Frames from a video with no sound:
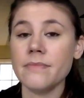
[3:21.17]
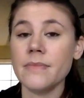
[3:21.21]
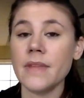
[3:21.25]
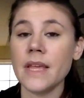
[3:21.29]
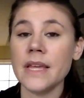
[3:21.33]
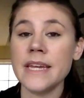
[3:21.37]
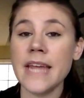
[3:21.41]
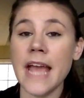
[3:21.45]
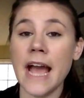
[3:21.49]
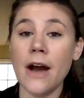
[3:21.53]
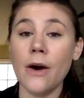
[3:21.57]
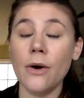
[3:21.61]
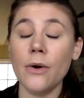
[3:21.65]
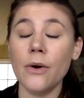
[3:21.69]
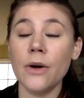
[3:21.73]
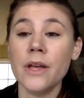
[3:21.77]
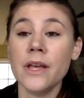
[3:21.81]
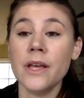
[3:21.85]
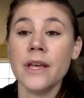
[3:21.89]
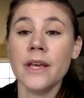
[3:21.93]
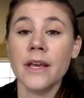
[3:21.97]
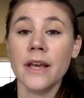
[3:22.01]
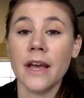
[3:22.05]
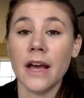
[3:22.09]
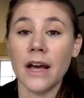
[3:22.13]
Now,
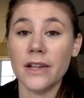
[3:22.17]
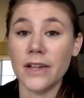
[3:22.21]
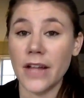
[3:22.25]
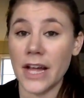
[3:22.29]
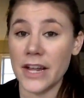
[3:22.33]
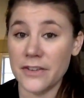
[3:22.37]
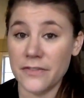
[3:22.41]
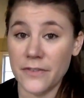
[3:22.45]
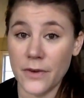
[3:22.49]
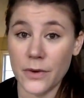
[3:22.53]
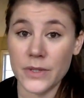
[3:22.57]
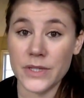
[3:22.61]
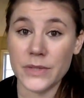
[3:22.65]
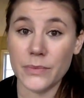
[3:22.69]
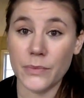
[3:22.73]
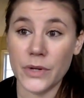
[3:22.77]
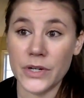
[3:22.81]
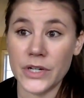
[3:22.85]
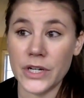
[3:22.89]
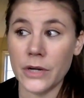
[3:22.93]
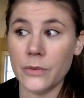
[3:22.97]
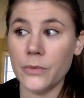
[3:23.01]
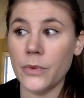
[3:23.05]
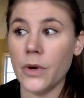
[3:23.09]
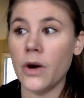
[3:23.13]
a lot of folks
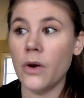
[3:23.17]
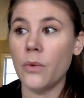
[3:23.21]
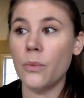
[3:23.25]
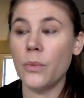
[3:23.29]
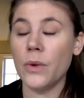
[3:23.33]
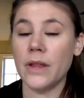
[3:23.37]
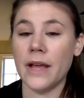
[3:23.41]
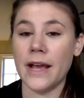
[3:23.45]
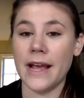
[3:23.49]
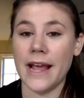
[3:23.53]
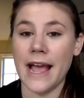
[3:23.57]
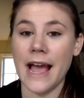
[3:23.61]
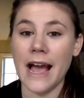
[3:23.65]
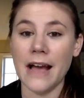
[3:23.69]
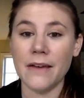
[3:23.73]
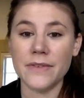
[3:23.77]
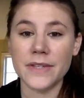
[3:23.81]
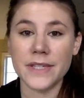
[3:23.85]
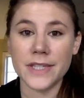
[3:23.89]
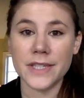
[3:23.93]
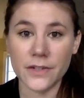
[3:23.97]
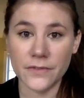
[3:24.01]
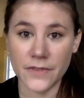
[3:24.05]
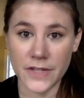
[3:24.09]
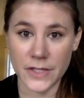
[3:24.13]
wonder, well, will I have
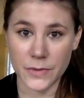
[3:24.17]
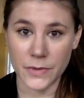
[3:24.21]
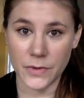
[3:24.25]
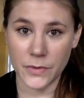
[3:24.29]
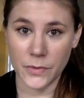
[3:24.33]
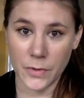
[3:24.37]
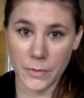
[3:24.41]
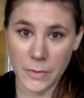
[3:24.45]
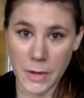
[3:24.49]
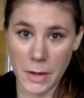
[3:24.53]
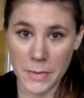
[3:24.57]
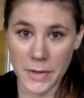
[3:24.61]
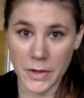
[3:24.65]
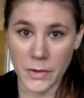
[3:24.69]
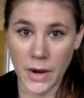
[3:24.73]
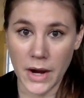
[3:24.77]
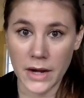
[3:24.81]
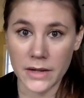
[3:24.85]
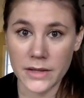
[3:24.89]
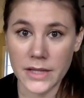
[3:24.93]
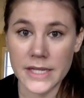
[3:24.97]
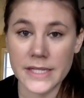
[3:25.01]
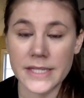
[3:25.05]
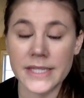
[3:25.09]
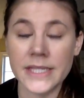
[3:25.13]
service with Republic
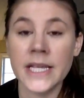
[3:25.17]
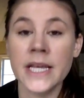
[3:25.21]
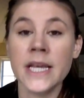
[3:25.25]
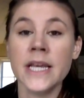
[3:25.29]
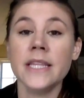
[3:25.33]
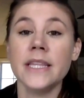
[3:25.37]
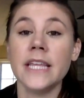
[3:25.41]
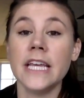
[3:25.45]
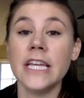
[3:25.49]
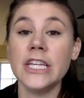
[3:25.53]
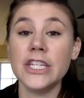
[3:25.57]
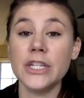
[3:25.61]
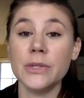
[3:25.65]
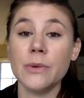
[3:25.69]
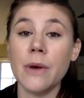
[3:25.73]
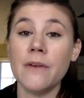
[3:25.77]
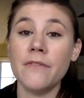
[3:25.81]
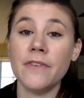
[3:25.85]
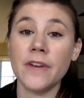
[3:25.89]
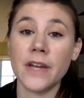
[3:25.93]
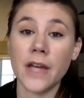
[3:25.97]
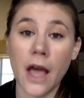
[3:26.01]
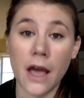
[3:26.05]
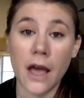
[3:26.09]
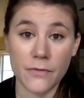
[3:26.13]
Wireless? They do have
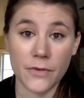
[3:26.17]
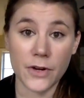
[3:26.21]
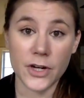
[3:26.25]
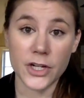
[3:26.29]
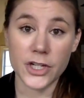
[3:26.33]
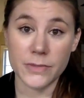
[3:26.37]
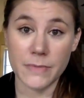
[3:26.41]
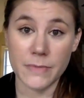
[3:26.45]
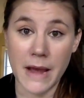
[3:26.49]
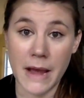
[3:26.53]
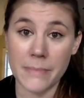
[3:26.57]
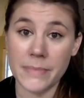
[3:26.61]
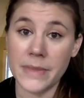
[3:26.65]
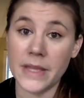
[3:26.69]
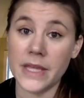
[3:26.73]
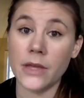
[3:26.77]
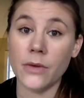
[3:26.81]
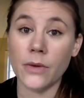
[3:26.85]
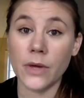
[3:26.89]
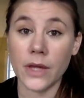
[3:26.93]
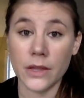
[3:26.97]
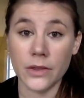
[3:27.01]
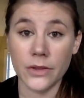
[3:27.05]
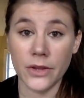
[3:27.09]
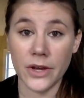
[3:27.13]
a coverage map that you
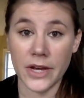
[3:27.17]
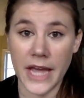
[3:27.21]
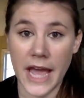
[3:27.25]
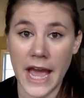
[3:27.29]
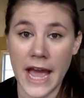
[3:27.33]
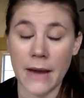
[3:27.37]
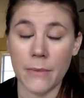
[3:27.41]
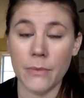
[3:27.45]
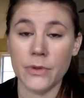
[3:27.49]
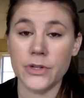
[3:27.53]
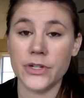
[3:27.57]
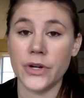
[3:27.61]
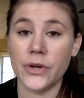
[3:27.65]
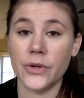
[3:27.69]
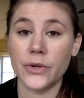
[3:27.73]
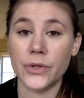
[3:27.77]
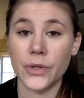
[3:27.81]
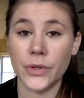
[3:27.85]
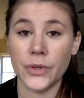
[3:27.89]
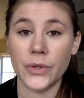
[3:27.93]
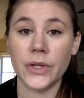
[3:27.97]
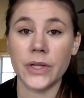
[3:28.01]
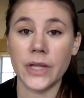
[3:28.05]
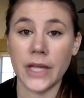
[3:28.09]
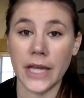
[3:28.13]
can look at, which I'll
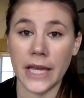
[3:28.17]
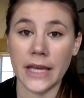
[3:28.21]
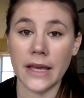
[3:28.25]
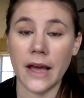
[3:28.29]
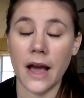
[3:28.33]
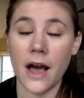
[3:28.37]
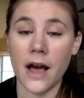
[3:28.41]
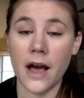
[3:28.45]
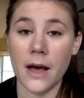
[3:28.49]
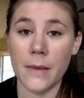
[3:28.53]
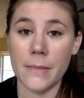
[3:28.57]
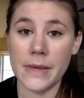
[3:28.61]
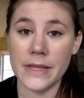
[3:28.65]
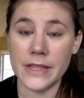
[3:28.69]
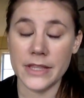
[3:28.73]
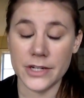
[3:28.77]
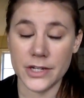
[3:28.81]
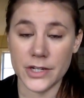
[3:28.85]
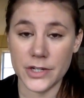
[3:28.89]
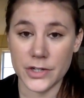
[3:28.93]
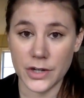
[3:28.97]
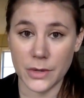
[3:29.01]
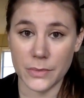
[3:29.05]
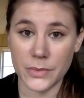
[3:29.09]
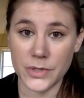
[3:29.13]
include a link in the
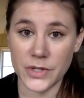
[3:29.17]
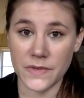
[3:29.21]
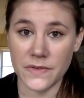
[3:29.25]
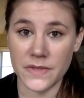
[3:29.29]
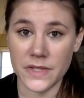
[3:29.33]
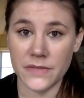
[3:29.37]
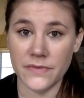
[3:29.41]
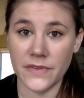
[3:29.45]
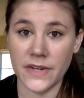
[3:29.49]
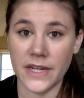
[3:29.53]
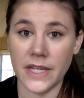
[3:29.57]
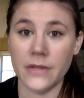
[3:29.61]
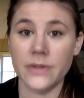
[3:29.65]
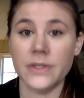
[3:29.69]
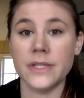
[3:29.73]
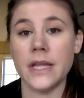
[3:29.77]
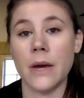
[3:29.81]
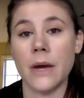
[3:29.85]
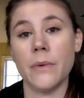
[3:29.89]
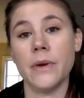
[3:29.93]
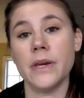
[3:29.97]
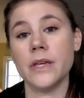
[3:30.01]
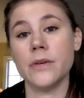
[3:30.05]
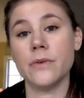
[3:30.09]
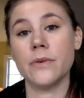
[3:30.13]
description of this video, so that
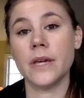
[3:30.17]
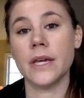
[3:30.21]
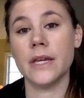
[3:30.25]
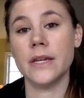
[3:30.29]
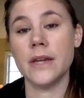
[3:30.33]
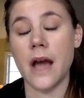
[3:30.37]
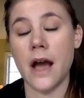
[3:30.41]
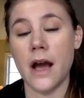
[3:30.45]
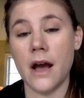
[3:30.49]
way you can